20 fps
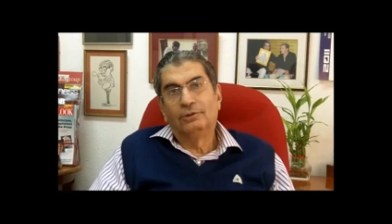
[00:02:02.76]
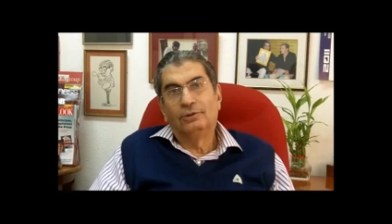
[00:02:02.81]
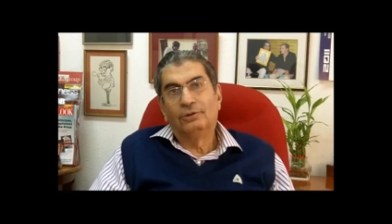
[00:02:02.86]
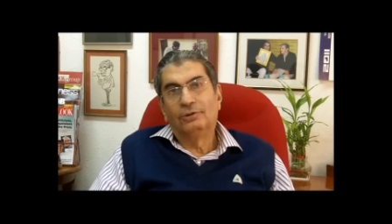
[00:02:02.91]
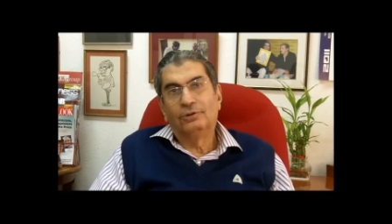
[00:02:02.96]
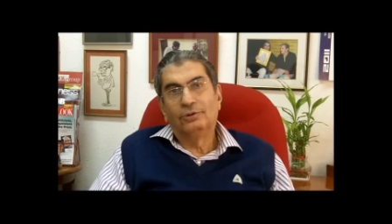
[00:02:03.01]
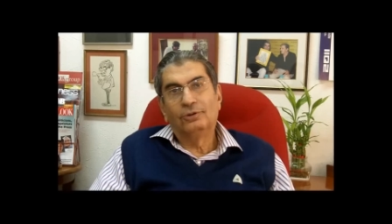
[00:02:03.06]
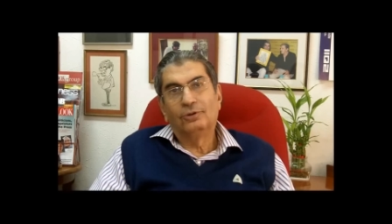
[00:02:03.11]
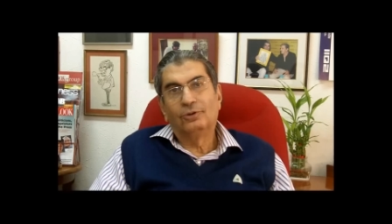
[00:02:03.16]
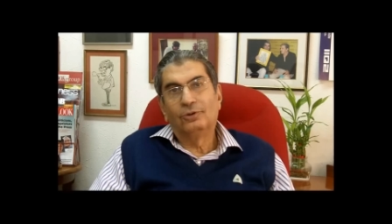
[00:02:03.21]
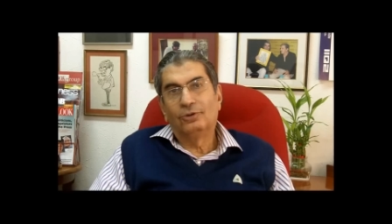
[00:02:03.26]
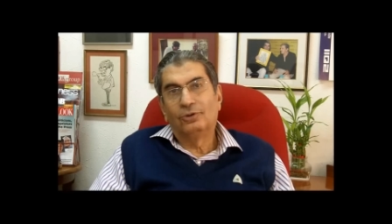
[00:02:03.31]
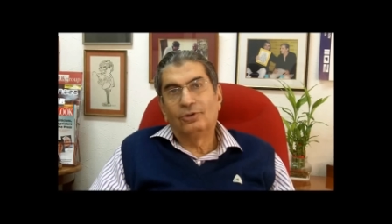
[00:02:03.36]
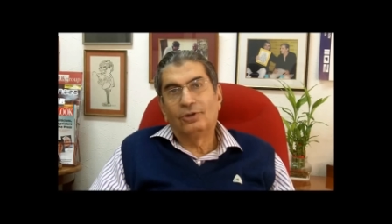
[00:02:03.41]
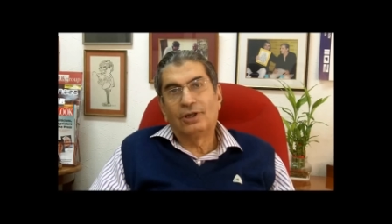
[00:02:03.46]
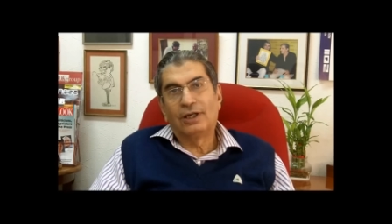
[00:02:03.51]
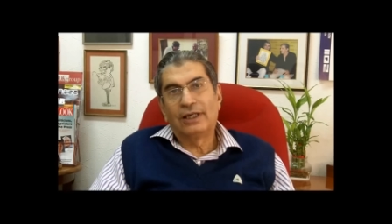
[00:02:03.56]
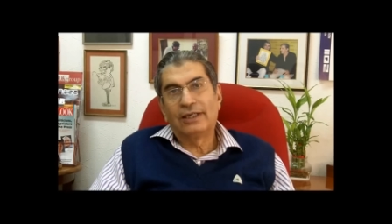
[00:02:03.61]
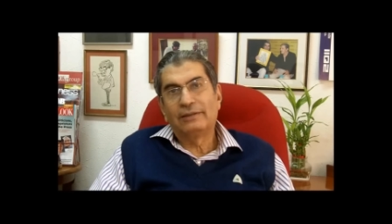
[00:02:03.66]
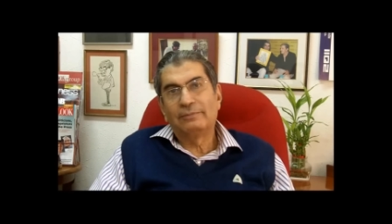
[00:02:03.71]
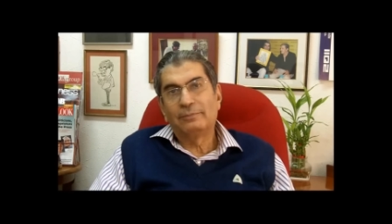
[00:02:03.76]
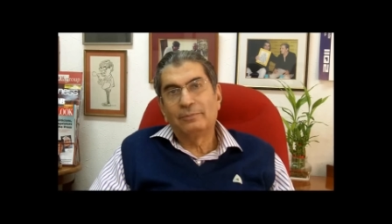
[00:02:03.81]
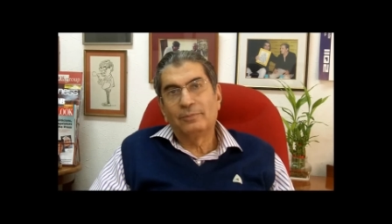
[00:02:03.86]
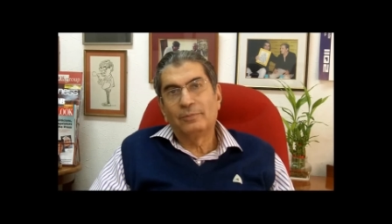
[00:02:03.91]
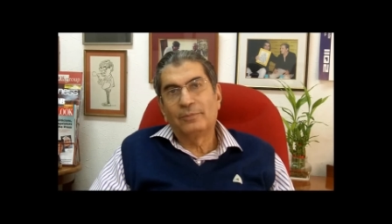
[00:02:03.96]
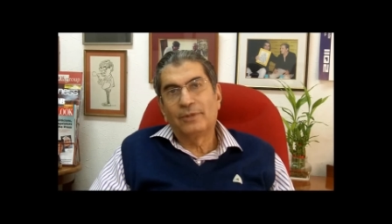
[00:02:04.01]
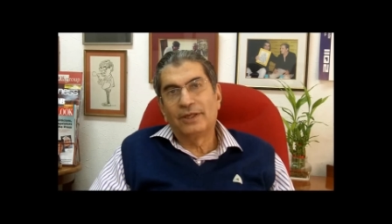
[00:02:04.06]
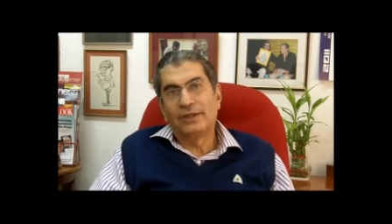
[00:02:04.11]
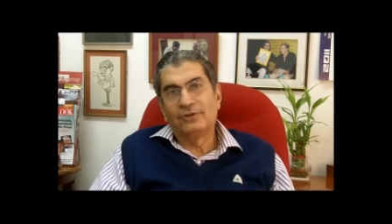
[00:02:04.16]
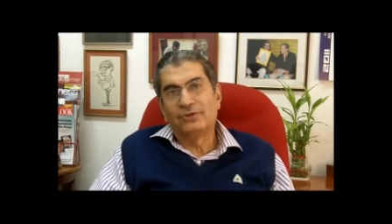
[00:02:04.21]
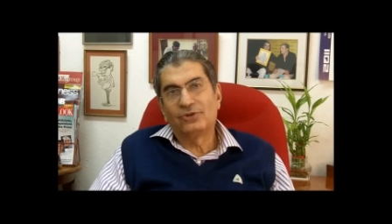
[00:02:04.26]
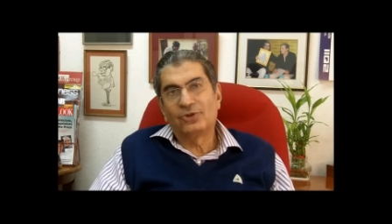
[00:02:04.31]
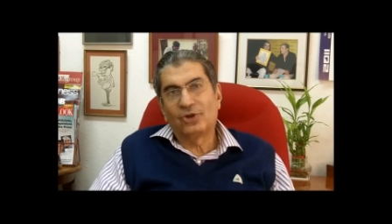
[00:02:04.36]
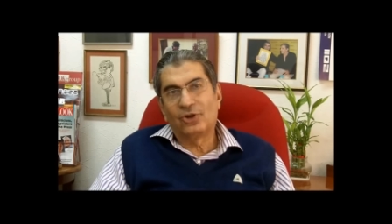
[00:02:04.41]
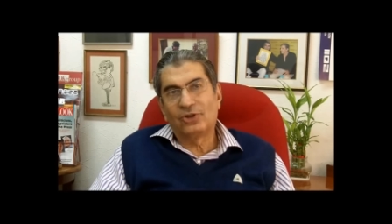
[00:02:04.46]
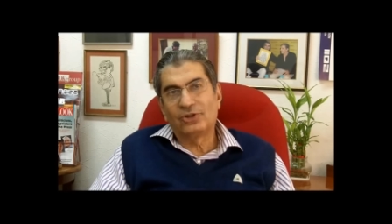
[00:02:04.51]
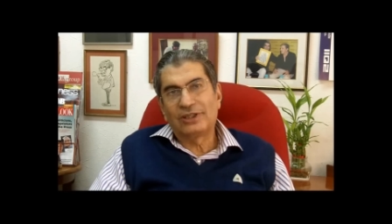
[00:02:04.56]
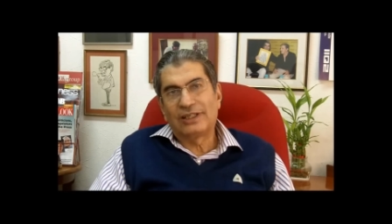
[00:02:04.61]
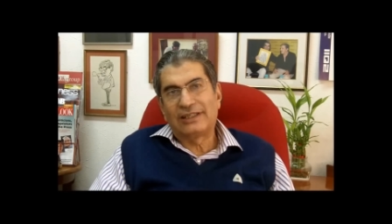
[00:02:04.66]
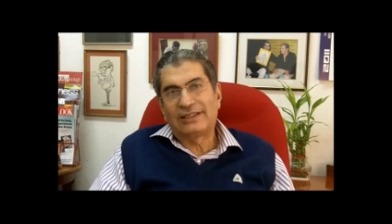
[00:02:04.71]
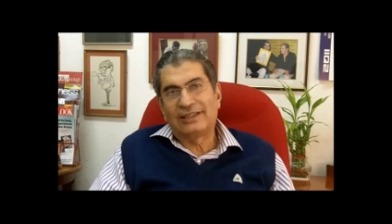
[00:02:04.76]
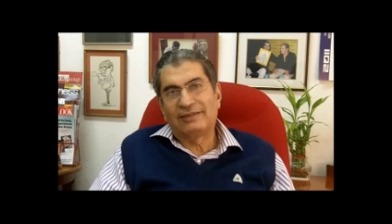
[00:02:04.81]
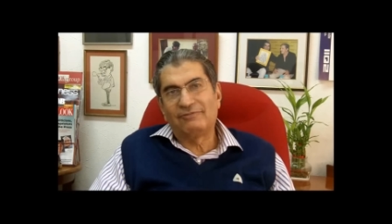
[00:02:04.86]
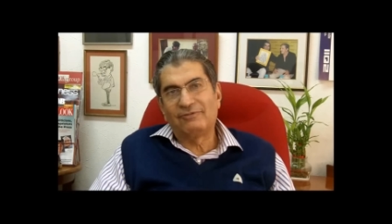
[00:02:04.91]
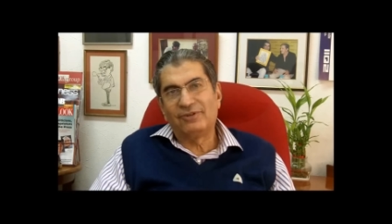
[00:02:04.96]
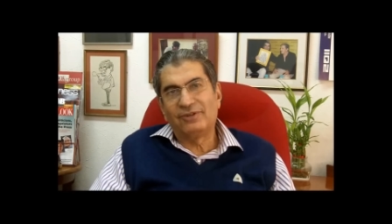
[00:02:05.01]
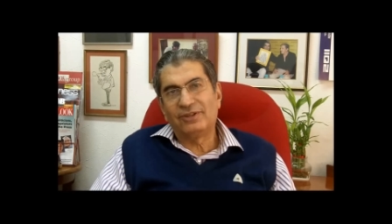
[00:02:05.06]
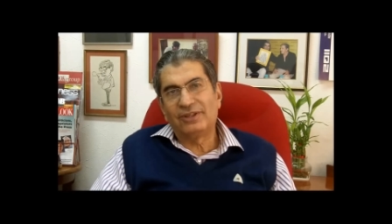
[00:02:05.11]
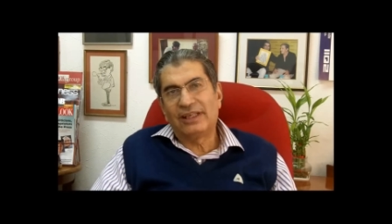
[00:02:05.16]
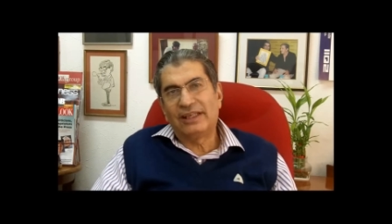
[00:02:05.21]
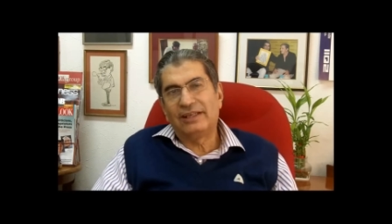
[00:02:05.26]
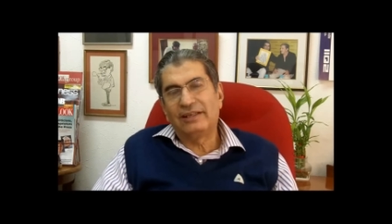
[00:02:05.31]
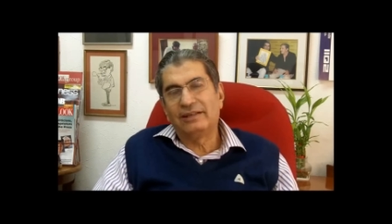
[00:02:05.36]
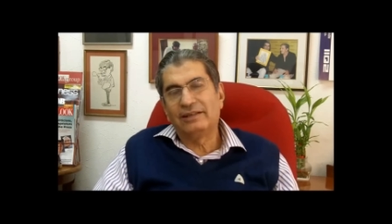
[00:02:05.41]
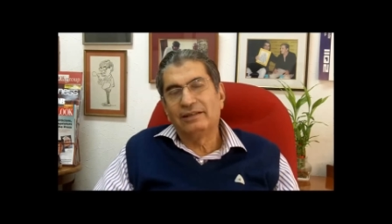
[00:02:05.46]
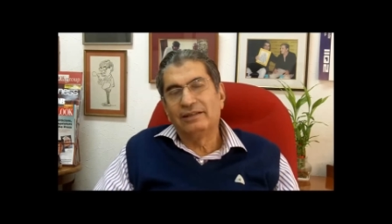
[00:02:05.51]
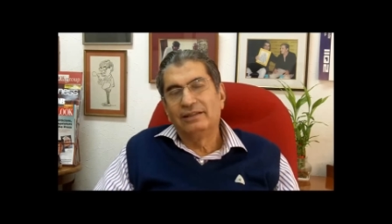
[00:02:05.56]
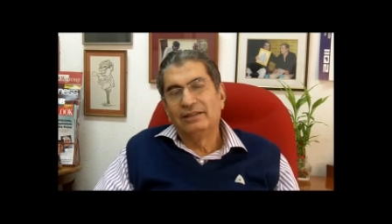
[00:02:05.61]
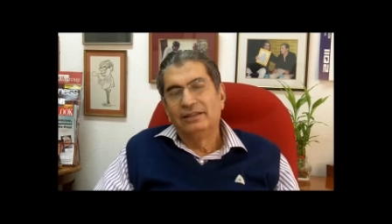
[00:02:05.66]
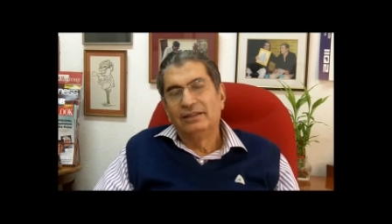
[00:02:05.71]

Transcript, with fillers: No, no, I made sure that everything